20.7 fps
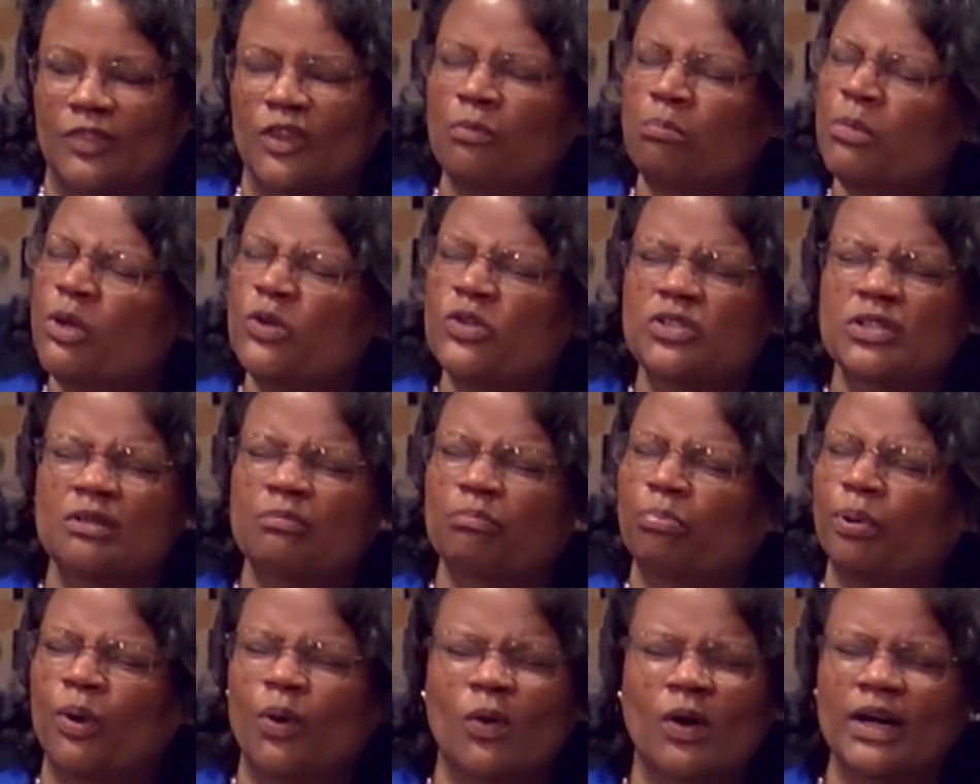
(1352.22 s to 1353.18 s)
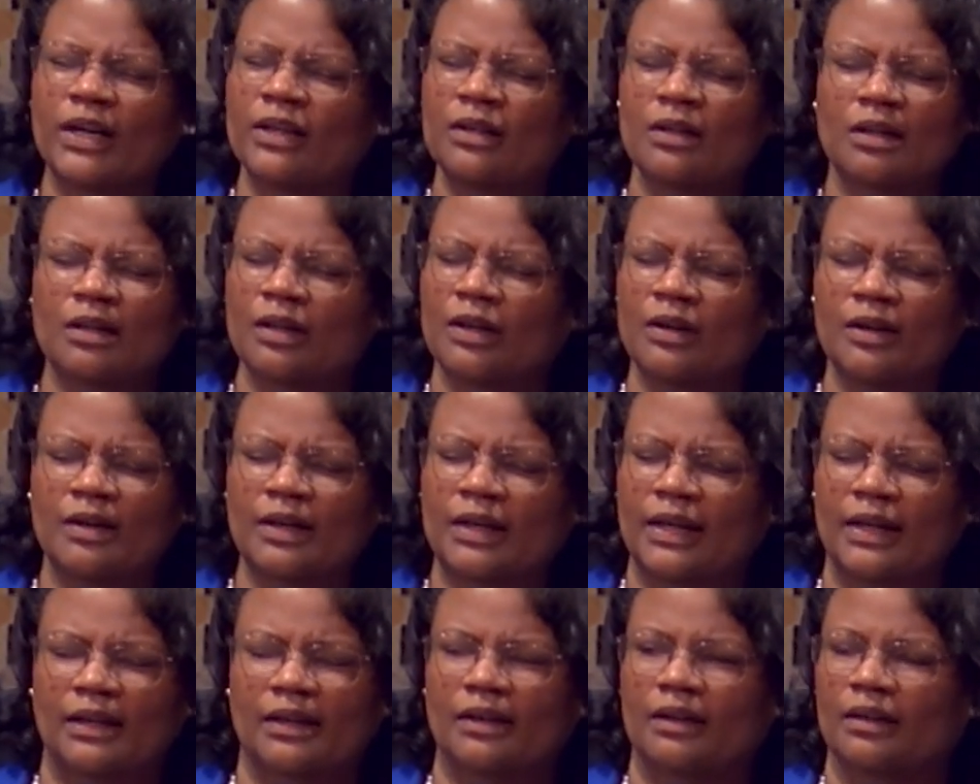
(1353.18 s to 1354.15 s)
The most important
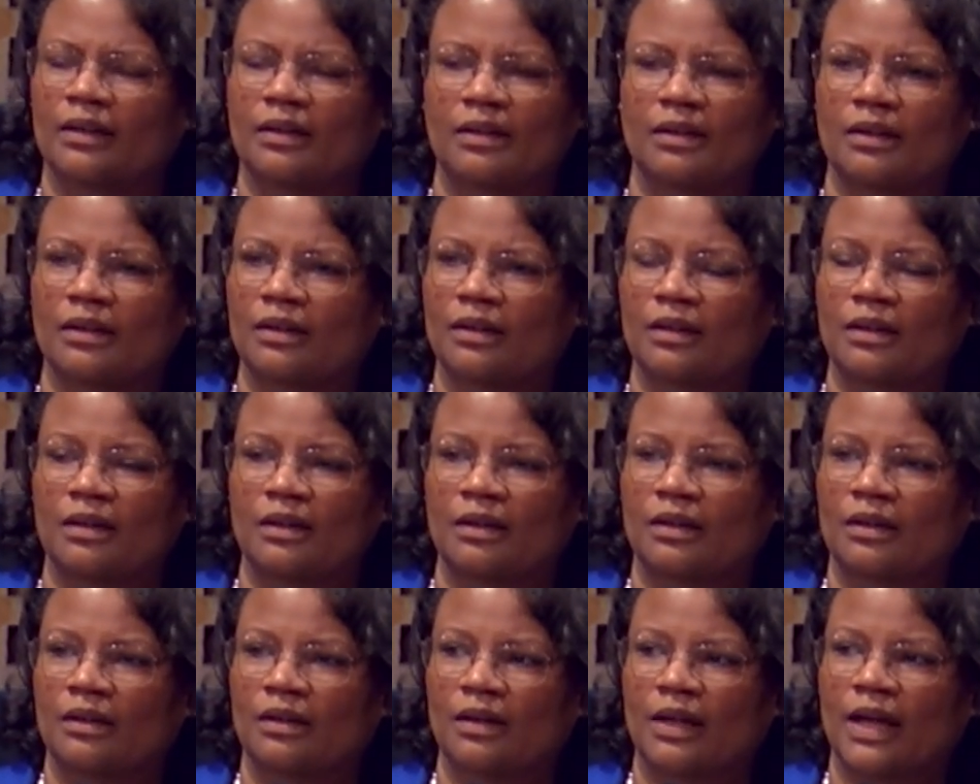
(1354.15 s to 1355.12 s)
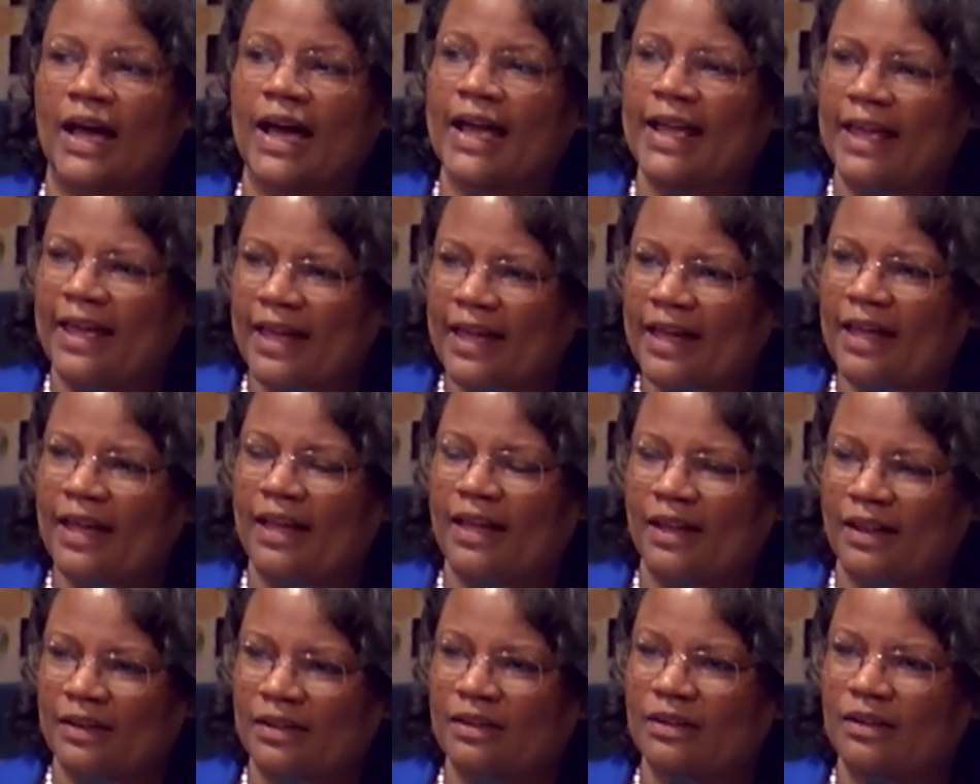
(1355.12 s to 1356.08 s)
learning I
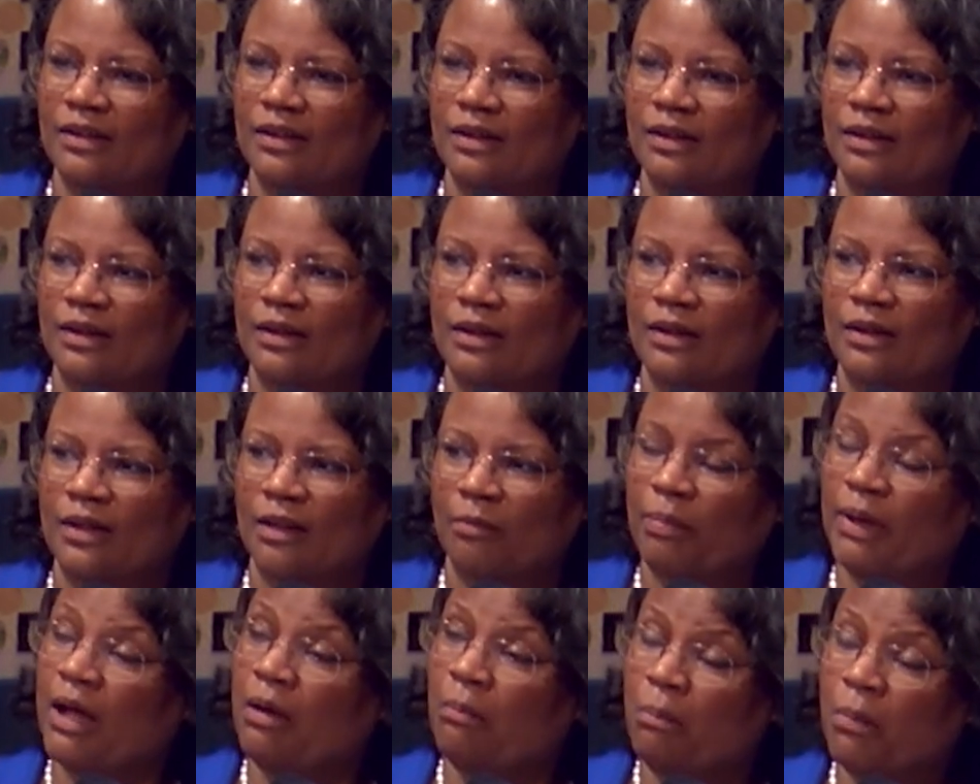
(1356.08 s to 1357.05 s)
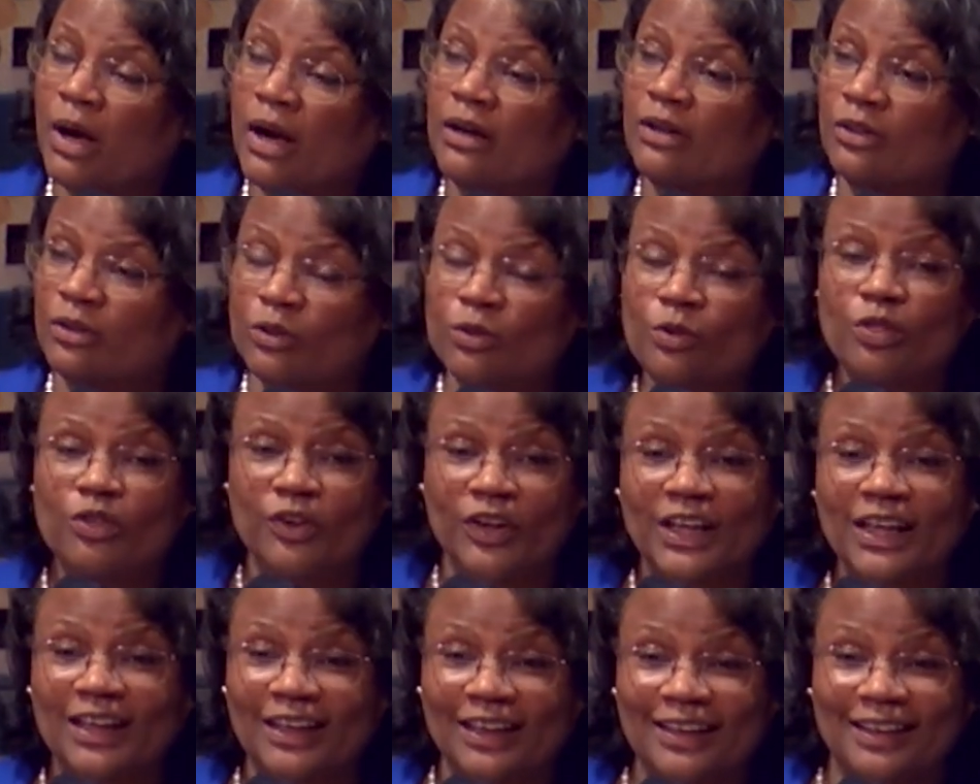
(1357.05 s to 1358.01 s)
had about Martin Luther
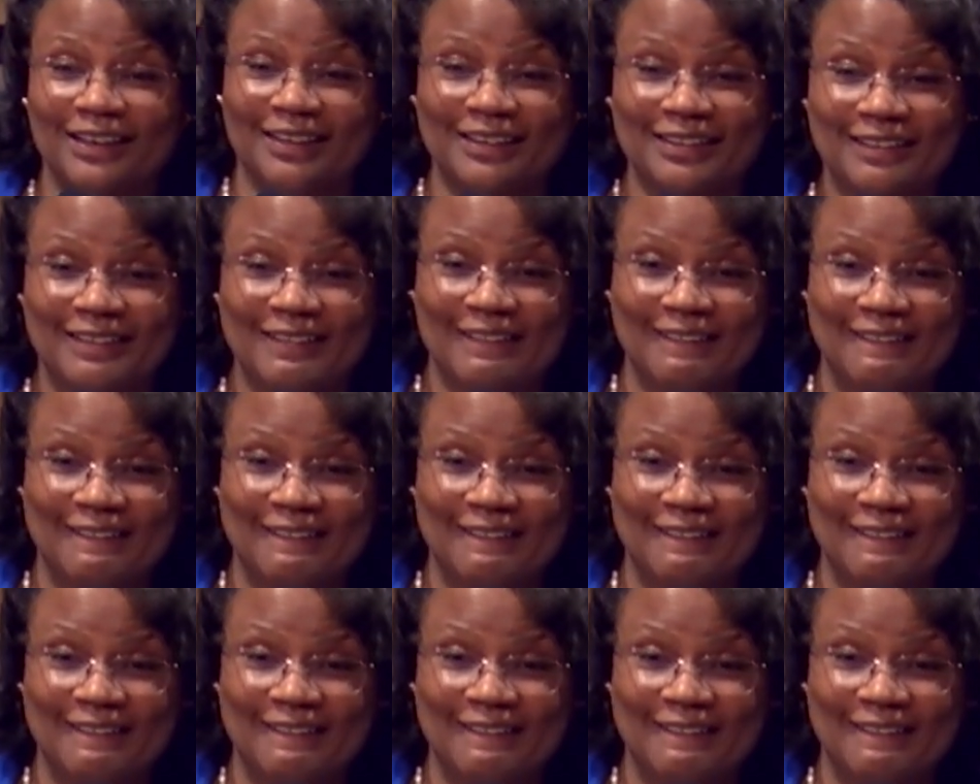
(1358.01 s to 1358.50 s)
King